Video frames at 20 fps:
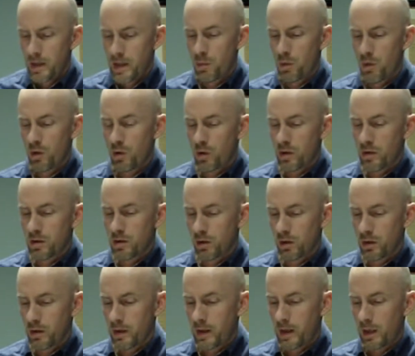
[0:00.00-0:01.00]
They were going
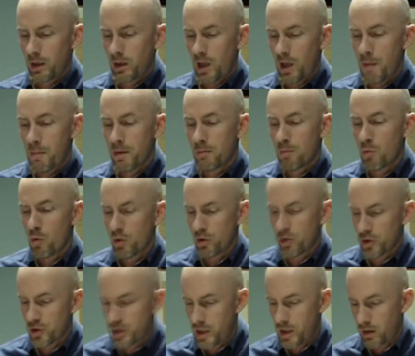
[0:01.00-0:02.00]
to look at lobbing
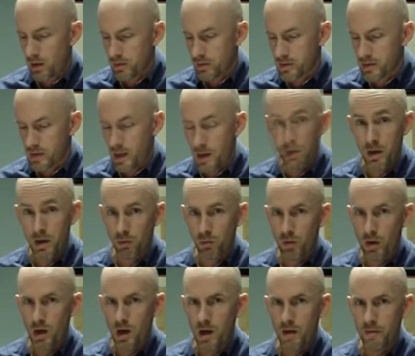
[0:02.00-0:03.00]
mortar shells, I'm
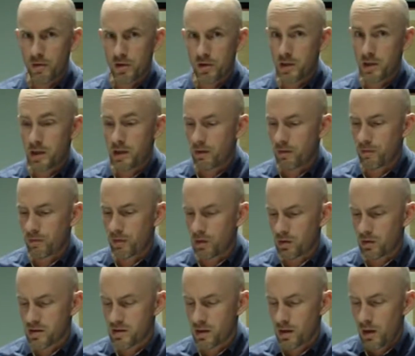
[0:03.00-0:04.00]
reading right off the sheet here,
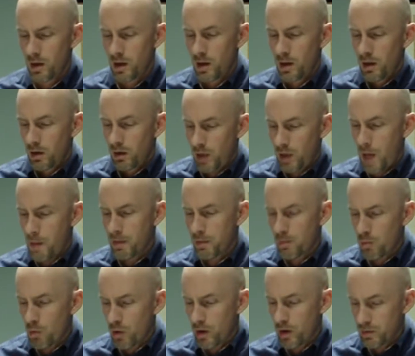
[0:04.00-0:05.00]
folks,
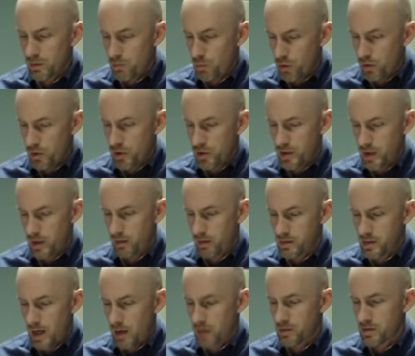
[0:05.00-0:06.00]
lobbing mortar
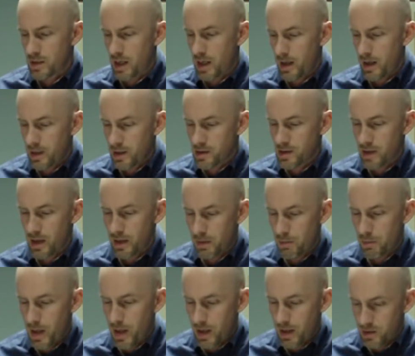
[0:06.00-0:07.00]
shells outside and
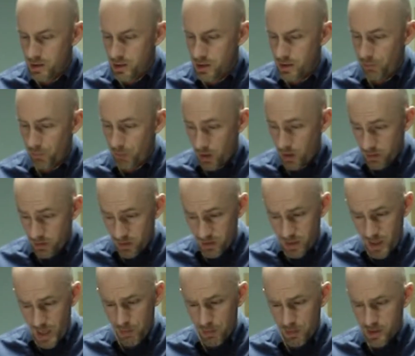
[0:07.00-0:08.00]
inside the base
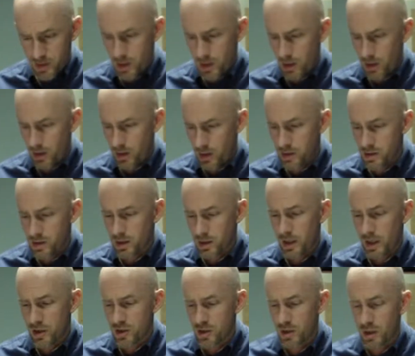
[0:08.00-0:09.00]
to damage the
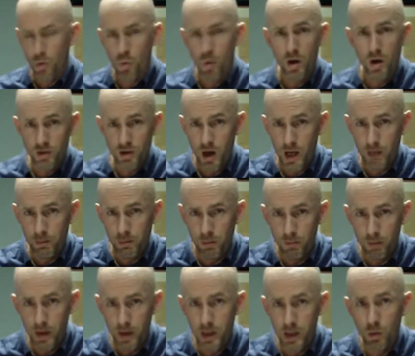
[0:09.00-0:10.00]
installation at
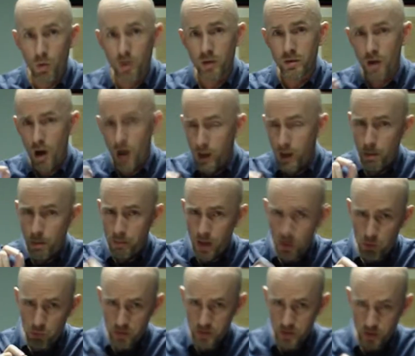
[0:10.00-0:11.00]
Guantanamo Bay. Guantanamo
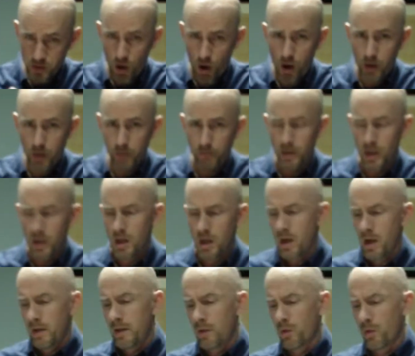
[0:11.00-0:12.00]
Bay was a target.
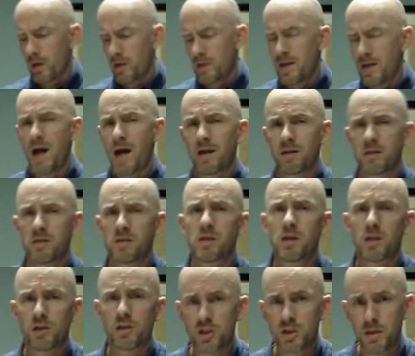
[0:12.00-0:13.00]
They were going to attack and
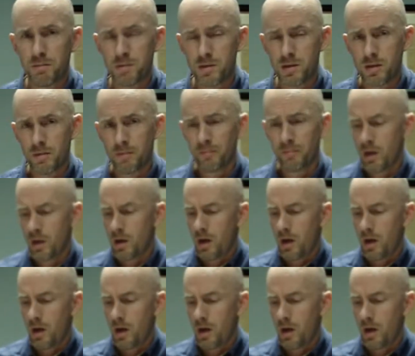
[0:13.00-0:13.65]
sink ships